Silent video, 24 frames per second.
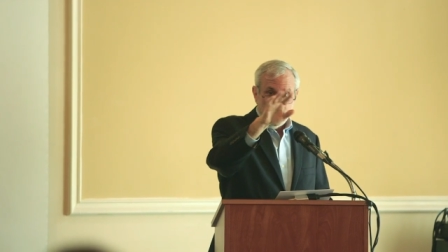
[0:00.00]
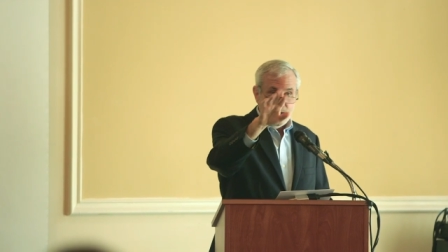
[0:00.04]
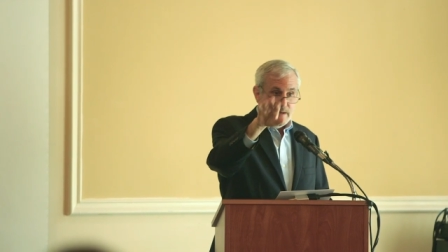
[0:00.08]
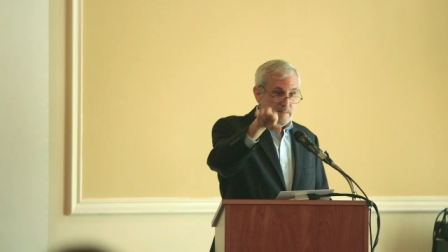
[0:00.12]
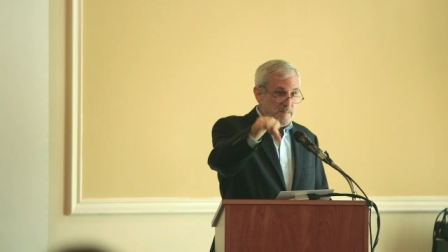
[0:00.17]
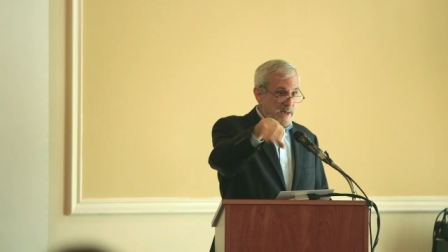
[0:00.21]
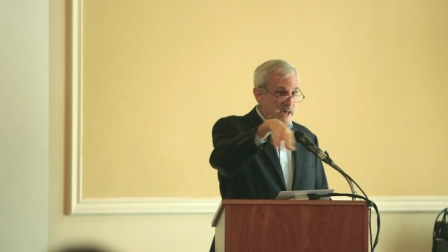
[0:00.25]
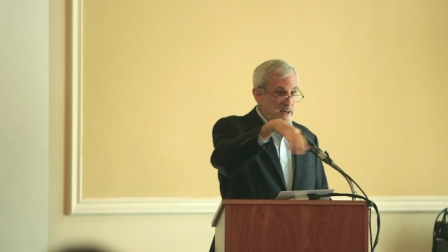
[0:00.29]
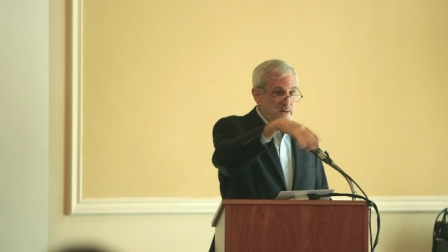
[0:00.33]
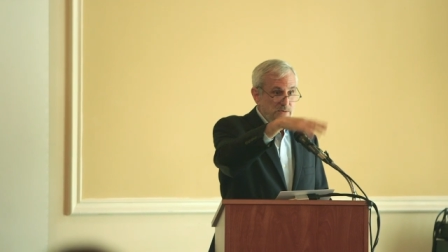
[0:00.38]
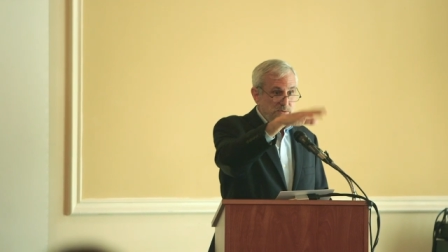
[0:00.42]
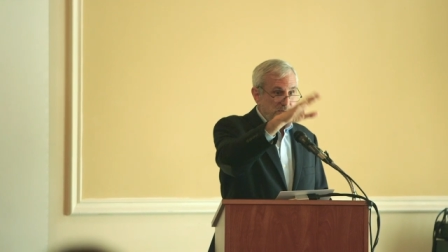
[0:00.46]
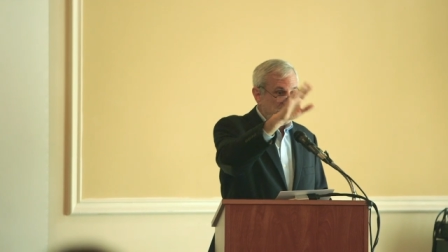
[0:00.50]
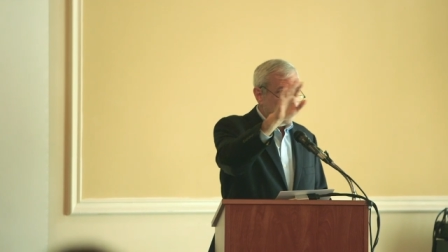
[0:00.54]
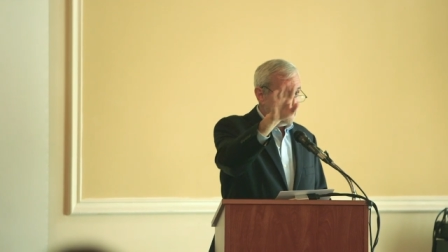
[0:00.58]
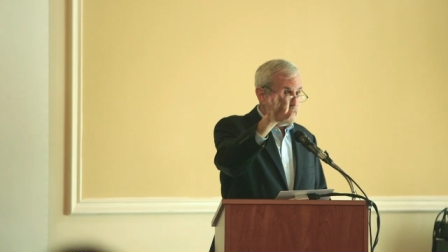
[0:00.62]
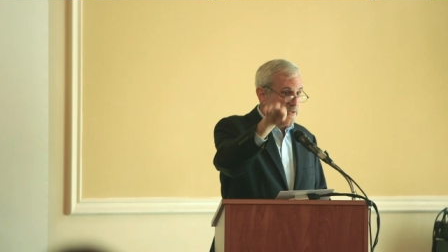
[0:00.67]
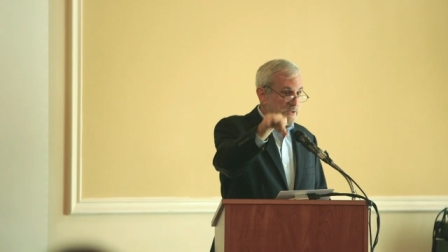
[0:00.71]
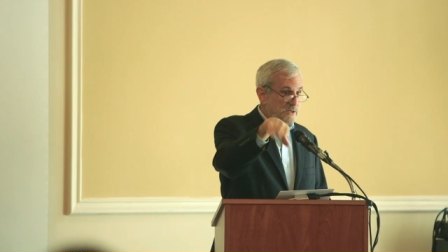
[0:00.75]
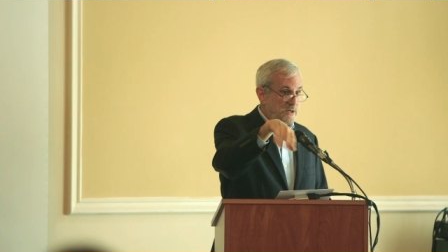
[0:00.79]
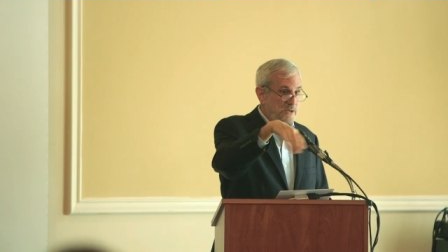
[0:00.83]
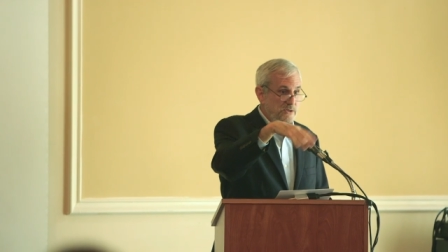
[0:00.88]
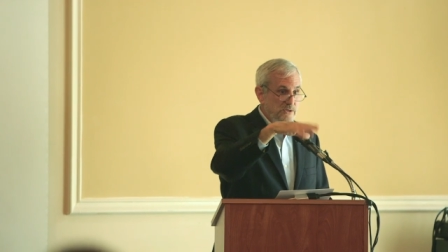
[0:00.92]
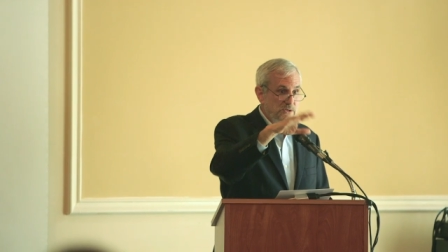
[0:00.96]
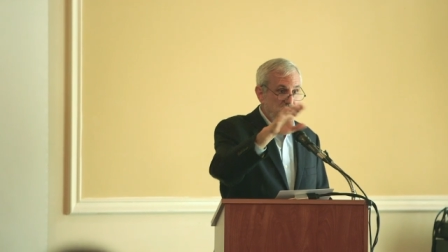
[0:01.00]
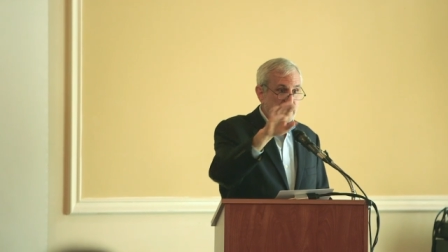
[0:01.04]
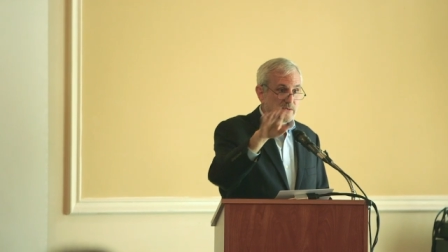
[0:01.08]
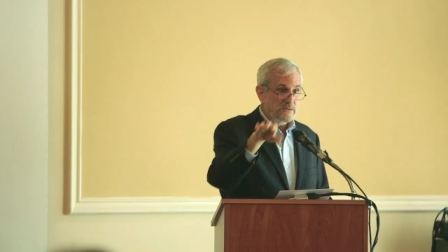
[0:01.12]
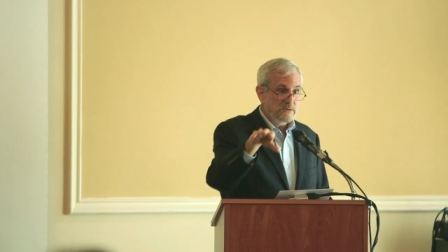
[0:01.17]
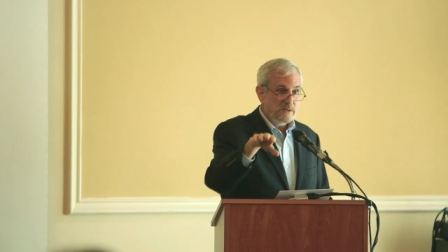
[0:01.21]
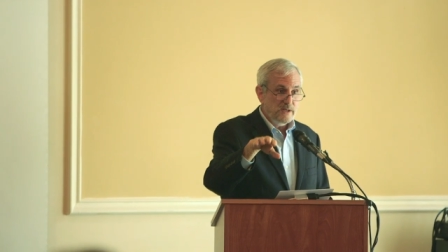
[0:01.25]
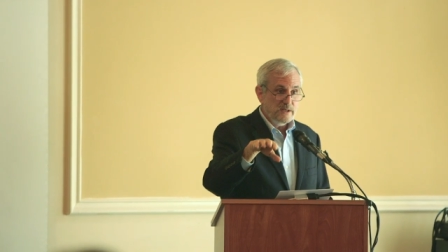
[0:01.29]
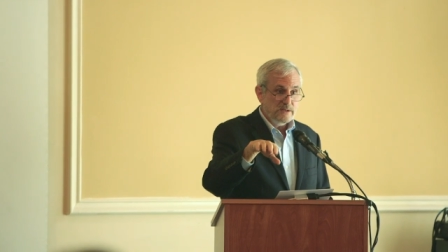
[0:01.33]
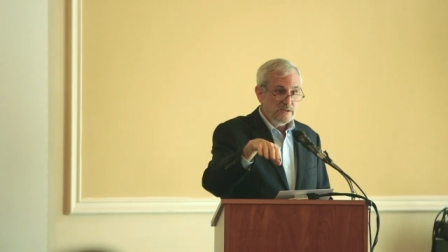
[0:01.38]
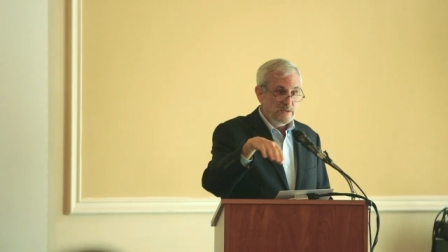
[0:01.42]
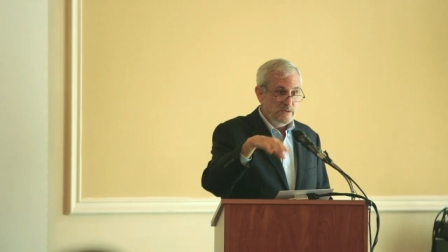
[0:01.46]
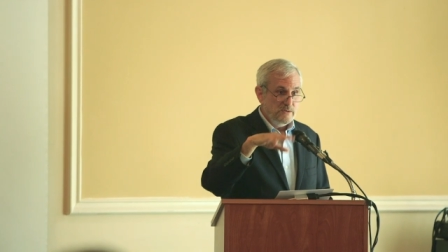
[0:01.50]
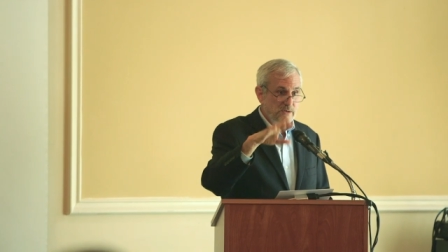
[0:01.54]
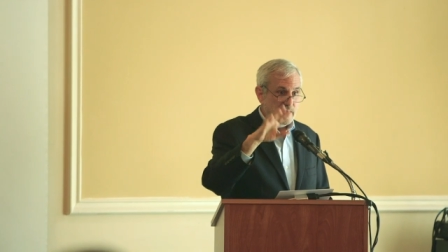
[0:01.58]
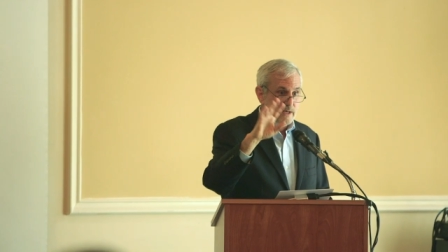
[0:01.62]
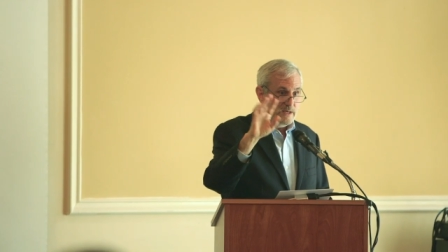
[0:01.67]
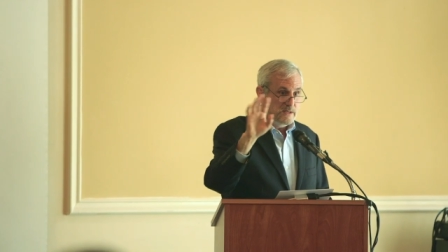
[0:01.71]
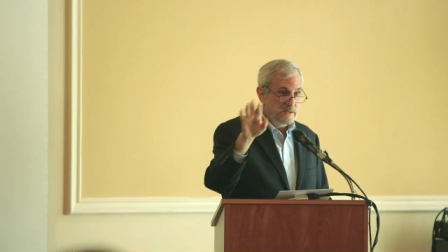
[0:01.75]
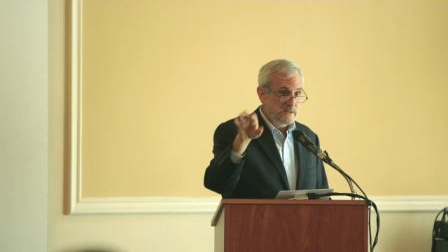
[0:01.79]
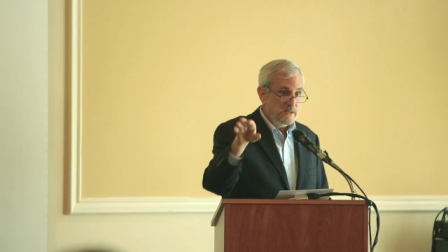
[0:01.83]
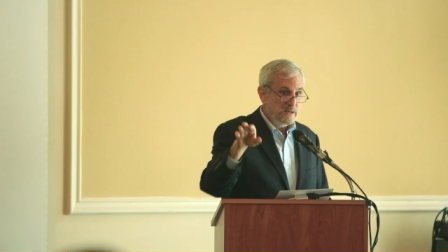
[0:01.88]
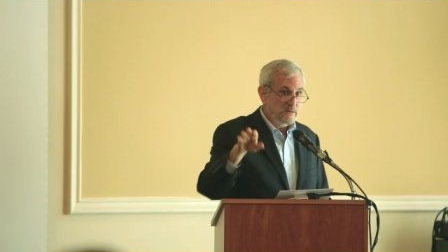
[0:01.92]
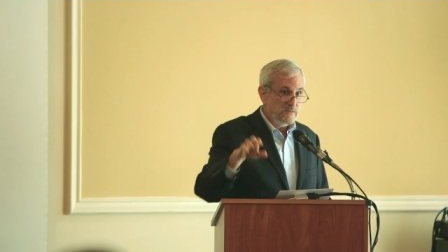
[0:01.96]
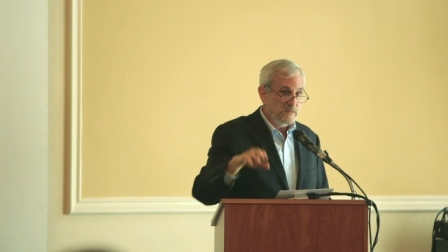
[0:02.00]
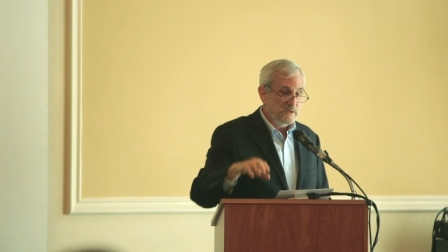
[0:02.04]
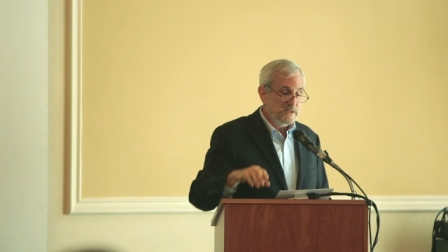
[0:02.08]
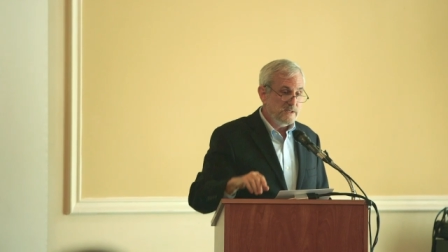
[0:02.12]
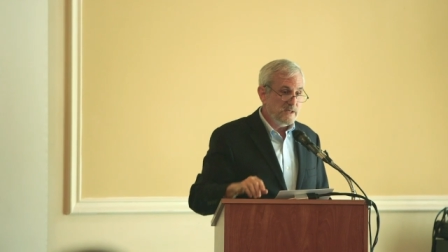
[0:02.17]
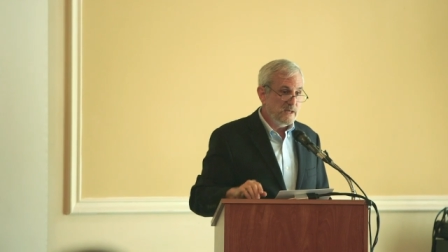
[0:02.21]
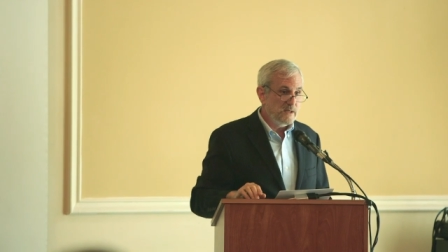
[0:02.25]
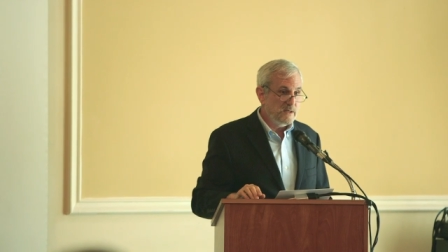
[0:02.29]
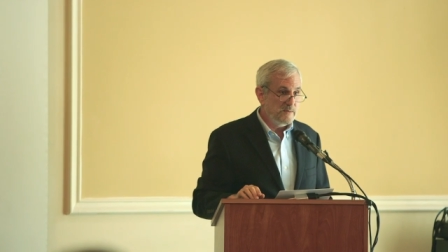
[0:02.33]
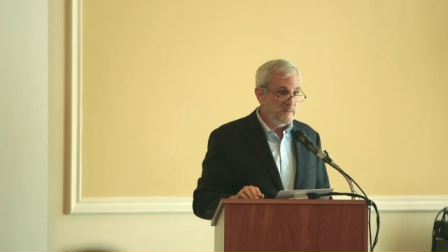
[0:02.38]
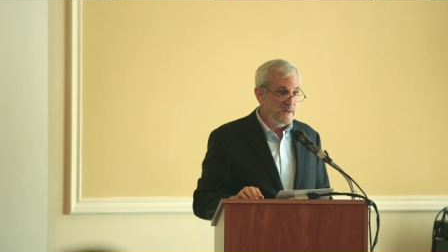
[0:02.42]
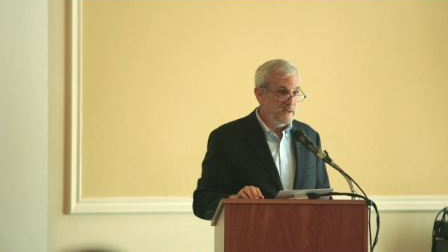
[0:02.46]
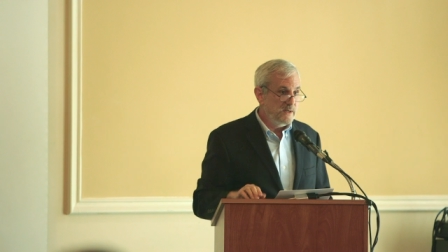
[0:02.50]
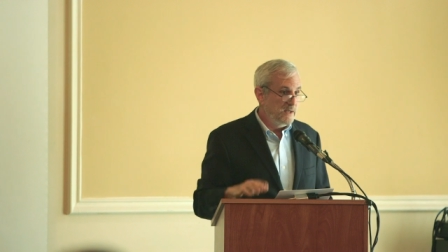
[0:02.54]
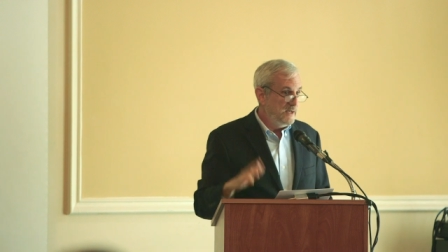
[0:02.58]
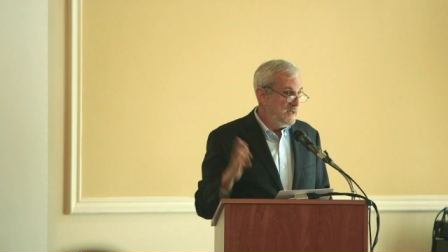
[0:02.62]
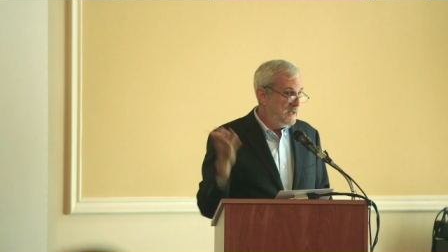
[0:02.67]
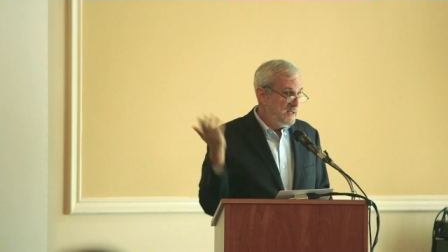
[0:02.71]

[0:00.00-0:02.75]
panels and discussion over the next two days on resettlement,